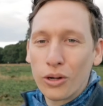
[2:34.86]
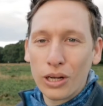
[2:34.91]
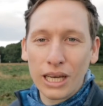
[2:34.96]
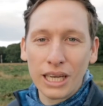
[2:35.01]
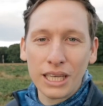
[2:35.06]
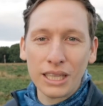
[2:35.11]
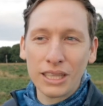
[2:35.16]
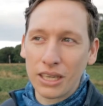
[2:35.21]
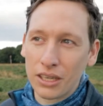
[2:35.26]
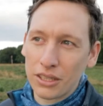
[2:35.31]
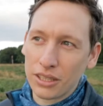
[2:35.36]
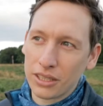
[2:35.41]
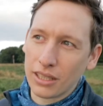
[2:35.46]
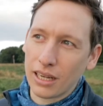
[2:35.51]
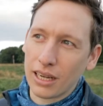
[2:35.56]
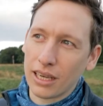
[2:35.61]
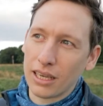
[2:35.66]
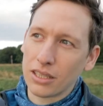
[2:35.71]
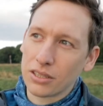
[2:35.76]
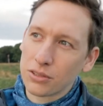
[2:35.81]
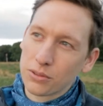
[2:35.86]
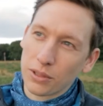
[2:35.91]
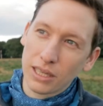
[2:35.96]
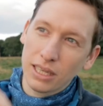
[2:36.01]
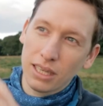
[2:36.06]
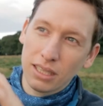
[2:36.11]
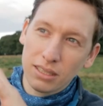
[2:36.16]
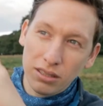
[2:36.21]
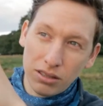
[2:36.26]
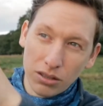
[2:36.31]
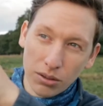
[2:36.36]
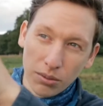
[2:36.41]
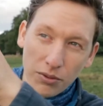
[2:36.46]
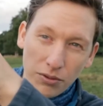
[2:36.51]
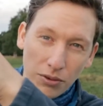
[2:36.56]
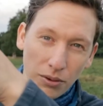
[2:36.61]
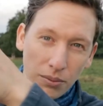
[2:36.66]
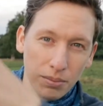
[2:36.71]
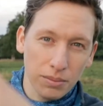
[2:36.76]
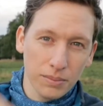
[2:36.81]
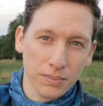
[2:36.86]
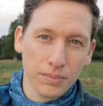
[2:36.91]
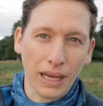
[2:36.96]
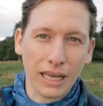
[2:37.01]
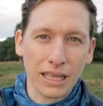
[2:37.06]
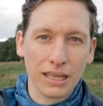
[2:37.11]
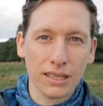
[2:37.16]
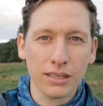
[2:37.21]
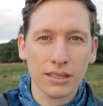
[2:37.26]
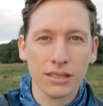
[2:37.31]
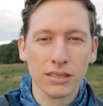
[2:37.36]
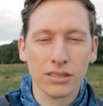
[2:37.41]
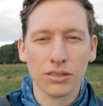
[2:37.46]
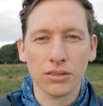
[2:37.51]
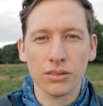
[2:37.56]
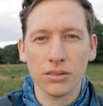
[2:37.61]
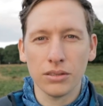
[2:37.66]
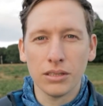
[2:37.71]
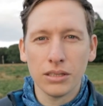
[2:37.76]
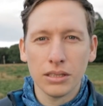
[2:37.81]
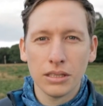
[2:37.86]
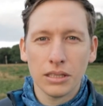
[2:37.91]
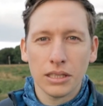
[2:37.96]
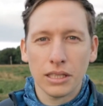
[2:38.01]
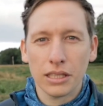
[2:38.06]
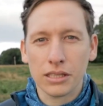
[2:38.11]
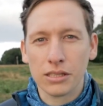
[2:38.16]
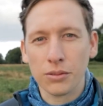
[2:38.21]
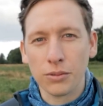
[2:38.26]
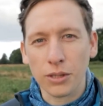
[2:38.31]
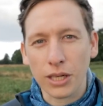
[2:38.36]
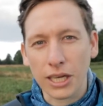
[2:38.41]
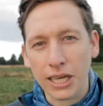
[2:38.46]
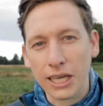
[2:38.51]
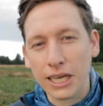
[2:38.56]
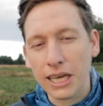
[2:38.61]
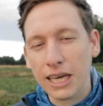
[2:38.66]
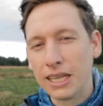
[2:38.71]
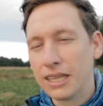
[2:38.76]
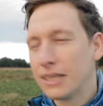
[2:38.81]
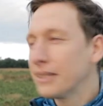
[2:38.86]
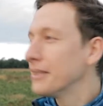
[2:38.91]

lying down and the light is quite nice. It's coming from back there, so let's see what I can get.